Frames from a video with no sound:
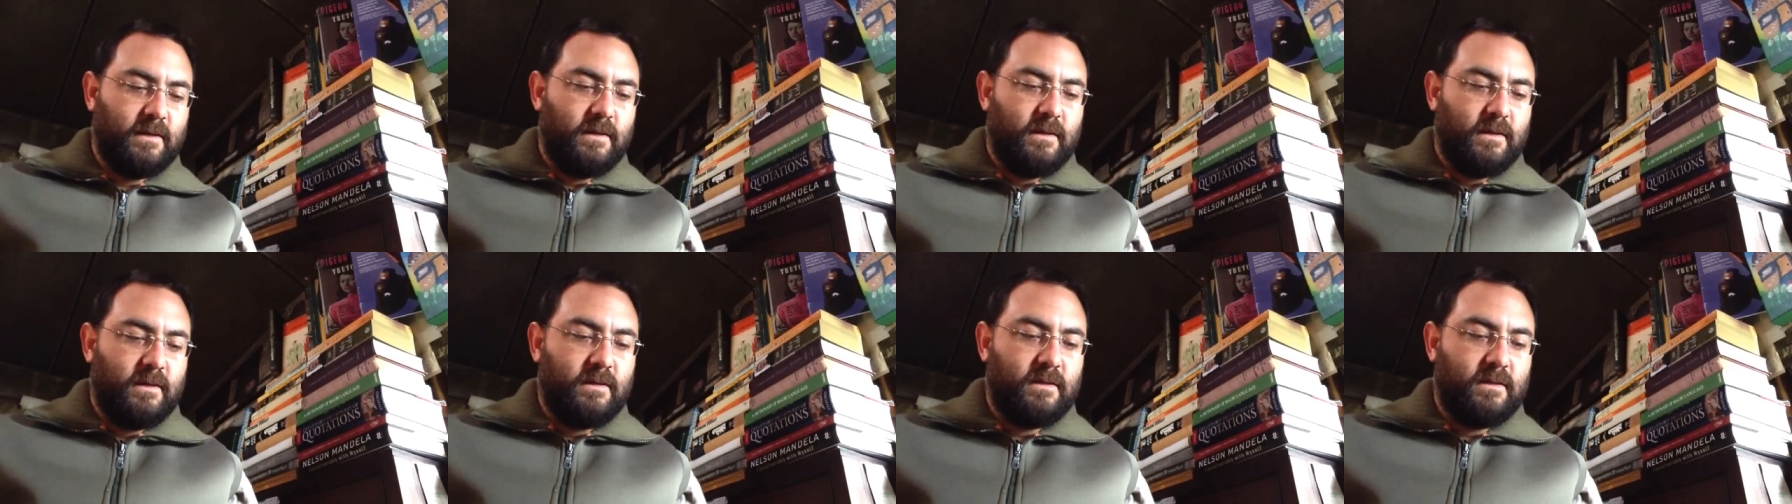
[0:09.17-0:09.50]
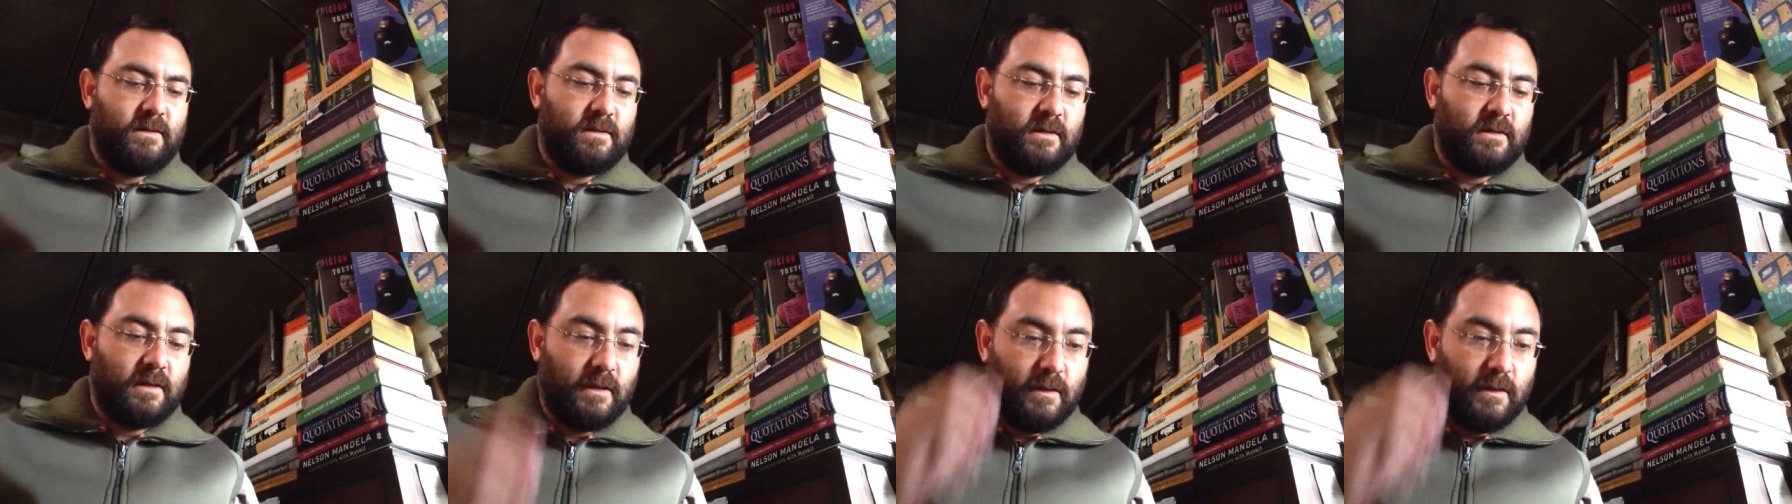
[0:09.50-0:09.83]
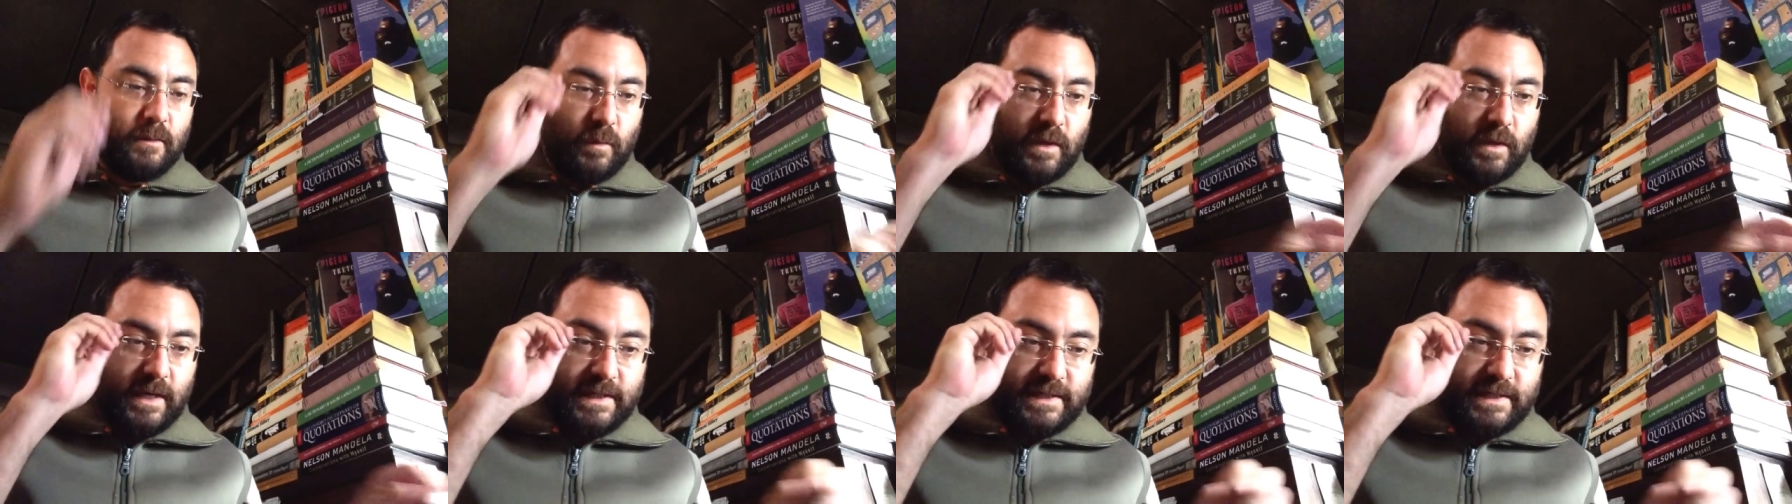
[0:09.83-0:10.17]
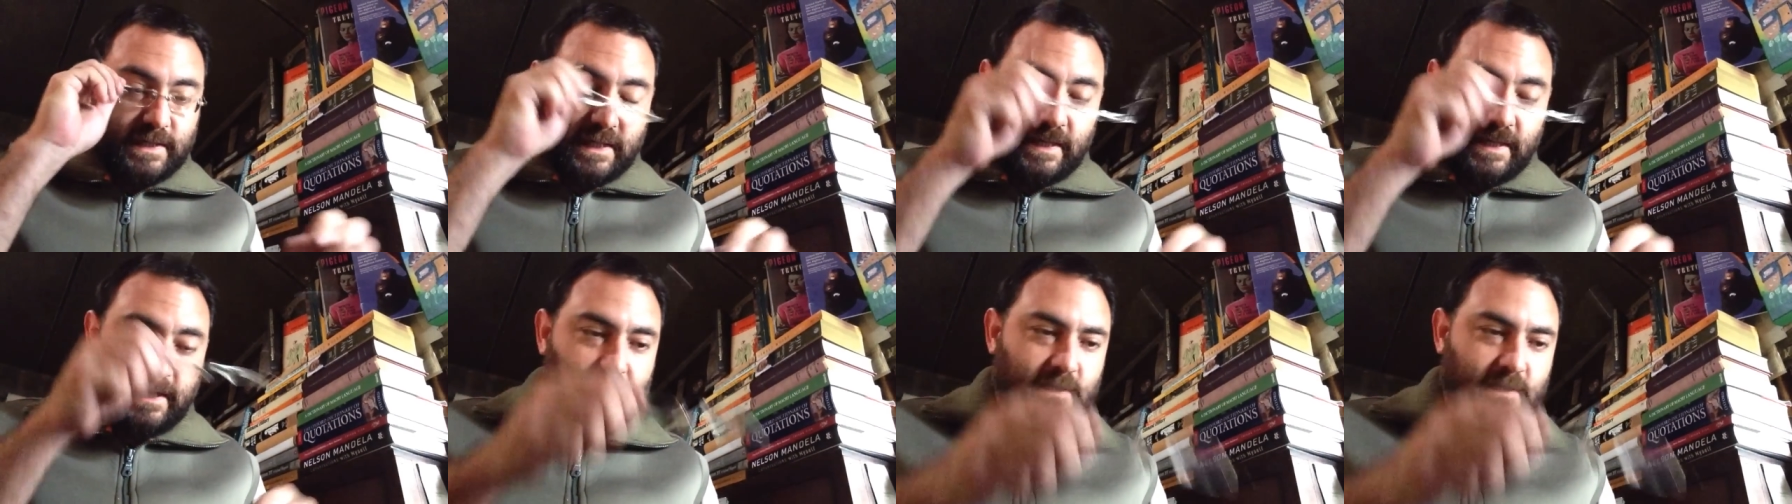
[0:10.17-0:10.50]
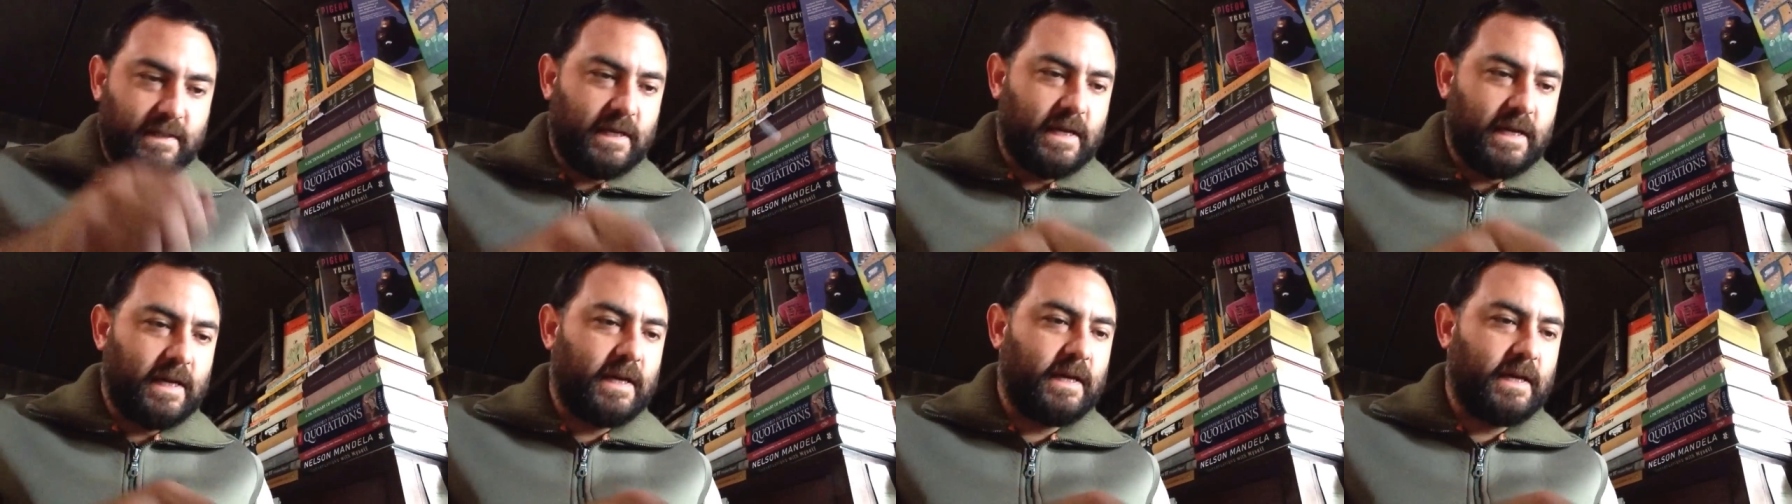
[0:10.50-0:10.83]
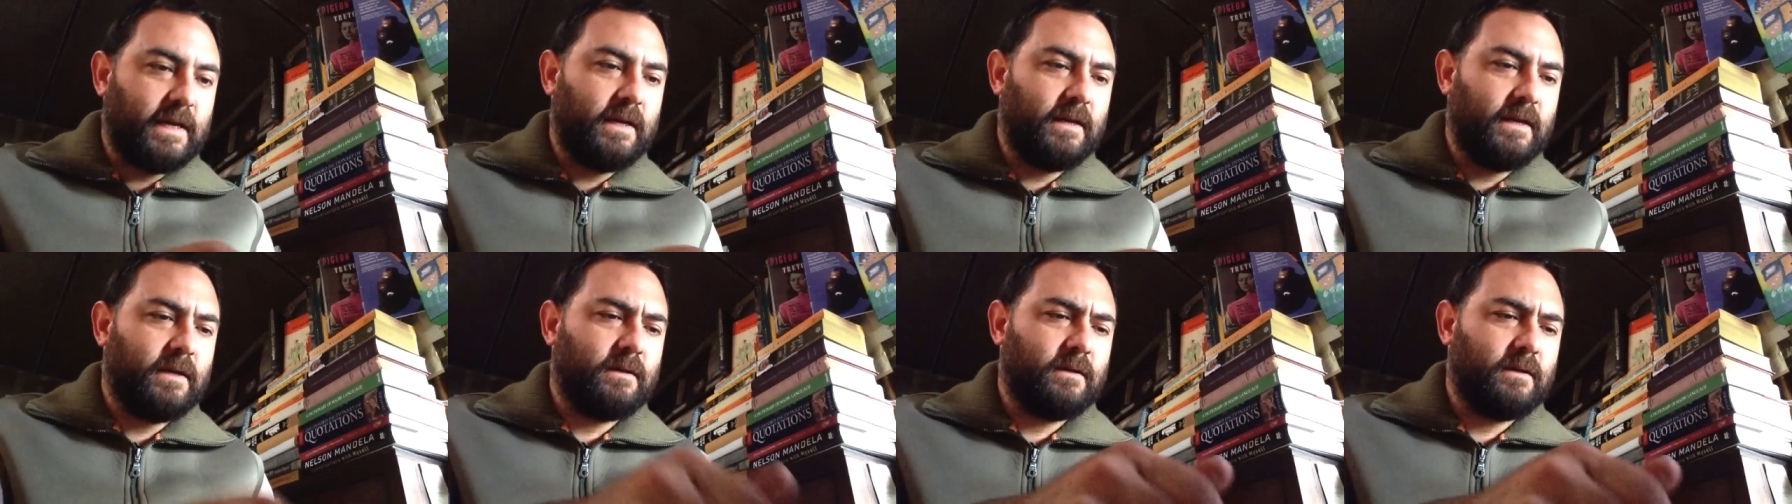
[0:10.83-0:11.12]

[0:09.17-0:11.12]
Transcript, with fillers: So Waitangi Day,